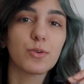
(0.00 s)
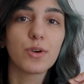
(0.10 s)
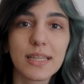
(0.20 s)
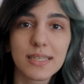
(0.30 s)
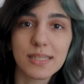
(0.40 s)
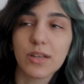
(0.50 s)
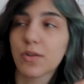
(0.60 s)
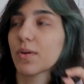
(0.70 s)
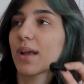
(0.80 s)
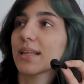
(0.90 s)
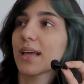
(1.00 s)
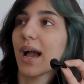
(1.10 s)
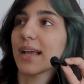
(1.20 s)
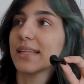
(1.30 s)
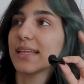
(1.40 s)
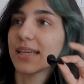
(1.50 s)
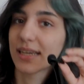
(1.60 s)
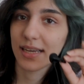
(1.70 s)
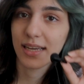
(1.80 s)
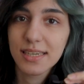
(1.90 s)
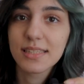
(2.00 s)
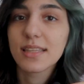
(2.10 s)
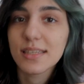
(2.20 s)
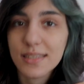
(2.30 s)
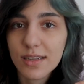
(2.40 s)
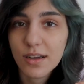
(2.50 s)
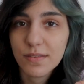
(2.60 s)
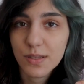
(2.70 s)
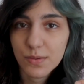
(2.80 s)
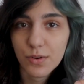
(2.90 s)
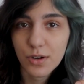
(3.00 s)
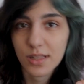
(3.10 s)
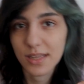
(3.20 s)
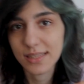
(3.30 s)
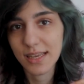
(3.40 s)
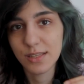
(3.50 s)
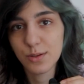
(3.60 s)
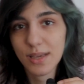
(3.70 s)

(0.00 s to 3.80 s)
or this great idea idea. It doesn't always work like that. You